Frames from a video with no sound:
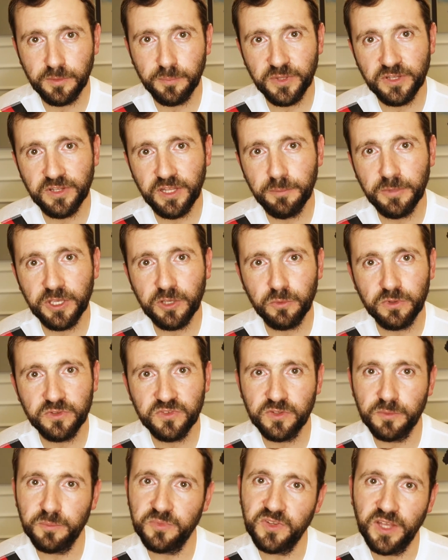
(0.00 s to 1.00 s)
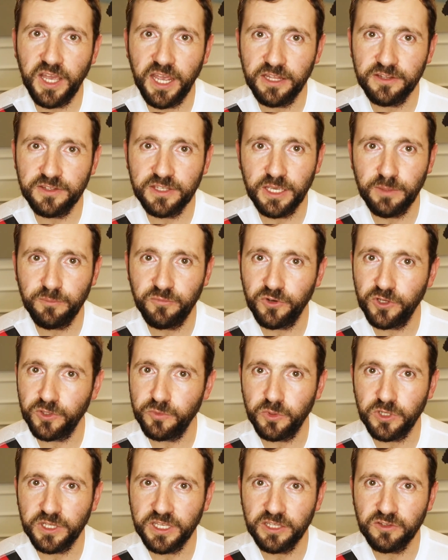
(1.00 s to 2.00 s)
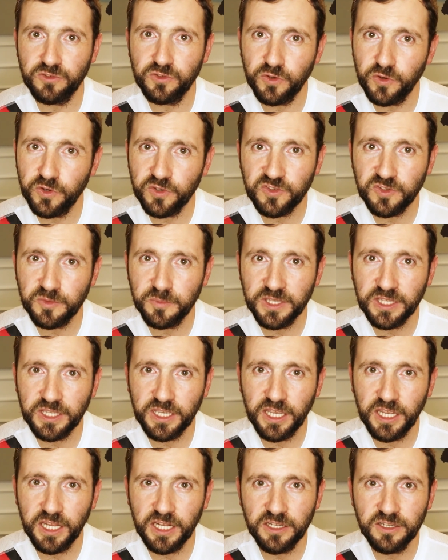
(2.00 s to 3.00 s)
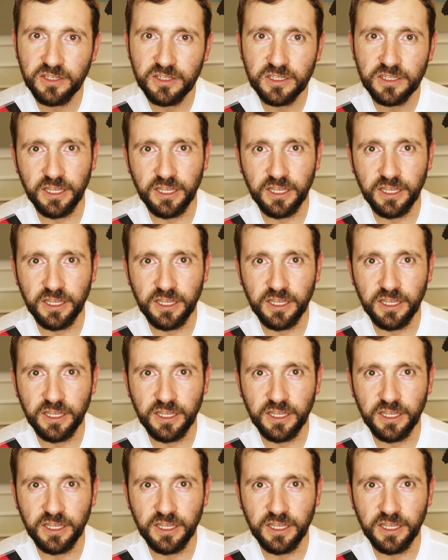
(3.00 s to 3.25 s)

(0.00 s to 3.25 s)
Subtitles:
the pandemic will subside, Cape Verde will get tourism again,